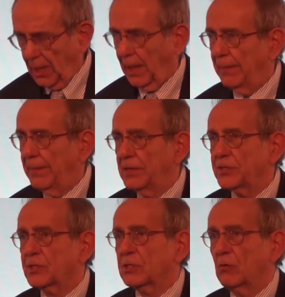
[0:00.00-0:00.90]
And
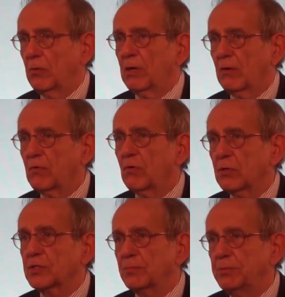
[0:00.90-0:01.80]
this will of
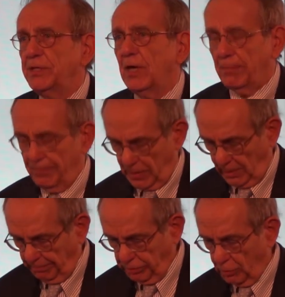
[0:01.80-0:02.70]
course speed up
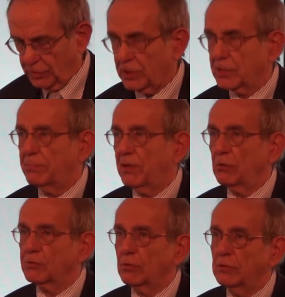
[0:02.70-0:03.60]
the process, but
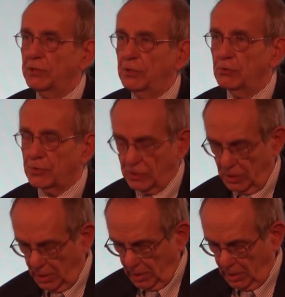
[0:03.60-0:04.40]
also reduce